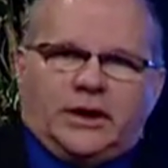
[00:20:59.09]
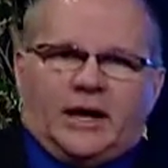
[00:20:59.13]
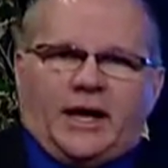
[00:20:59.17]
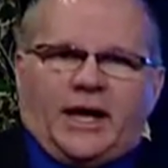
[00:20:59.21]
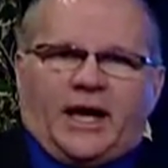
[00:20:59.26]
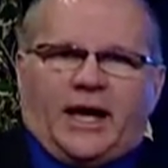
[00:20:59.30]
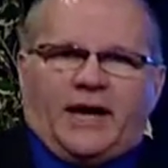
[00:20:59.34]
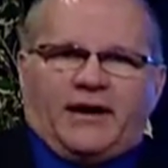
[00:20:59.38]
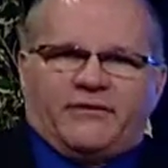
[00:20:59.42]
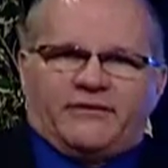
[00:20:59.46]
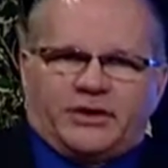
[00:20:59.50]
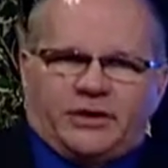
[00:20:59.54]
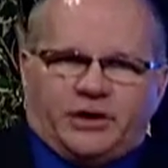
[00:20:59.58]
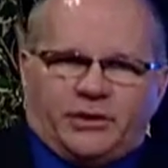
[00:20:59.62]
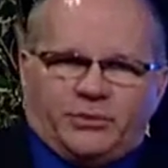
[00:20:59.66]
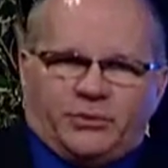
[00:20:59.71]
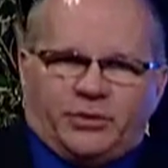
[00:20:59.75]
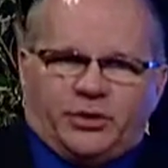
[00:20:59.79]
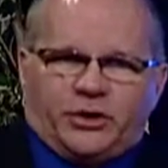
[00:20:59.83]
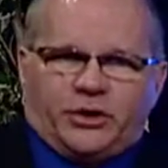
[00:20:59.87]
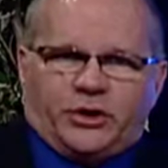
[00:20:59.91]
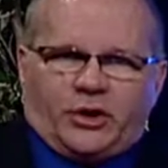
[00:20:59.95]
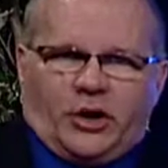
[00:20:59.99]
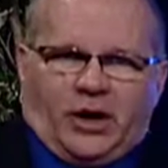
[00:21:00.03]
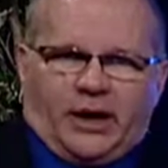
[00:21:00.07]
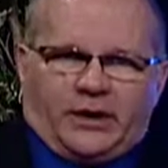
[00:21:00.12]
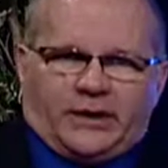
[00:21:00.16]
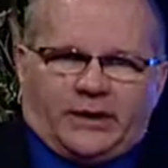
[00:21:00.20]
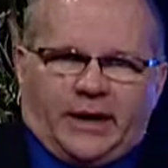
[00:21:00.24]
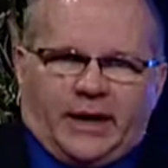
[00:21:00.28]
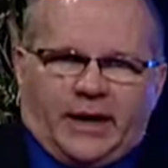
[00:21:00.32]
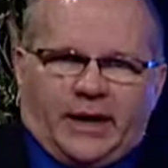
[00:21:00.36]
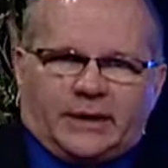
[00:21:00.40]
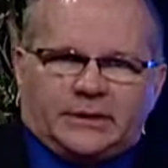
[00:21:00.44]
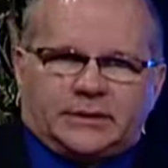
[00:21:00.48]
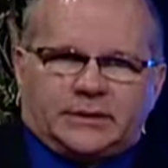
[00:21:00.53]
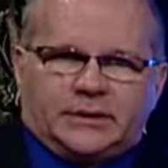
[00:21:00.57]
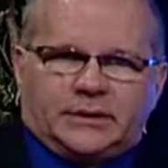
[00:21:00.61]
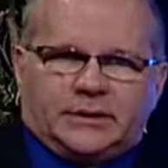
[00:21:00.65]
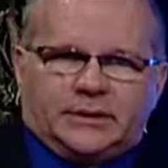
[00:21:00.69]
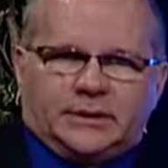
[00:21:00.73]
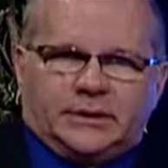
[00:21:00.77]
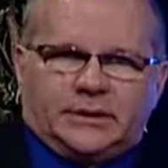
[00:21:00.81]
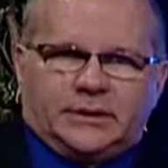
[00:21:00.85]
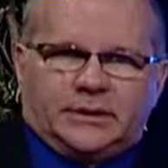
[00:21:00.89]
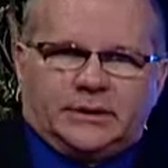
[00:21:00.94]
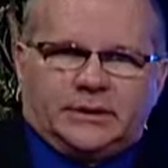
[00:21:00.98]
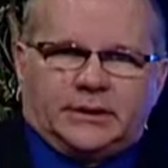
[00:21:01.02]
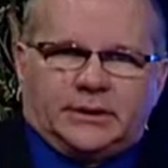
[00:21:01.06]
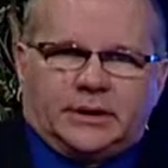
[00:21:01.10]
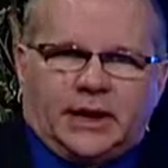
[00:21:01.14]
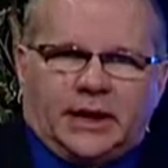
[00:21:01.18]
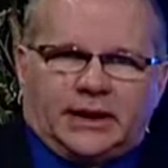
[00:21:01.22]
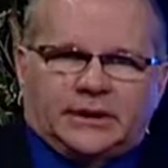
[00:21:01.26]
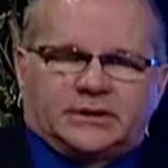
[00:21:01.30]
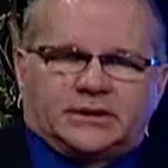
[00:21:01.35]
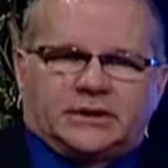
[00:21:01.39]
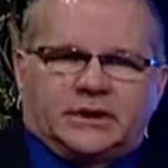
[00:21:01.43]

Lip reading: have input on that at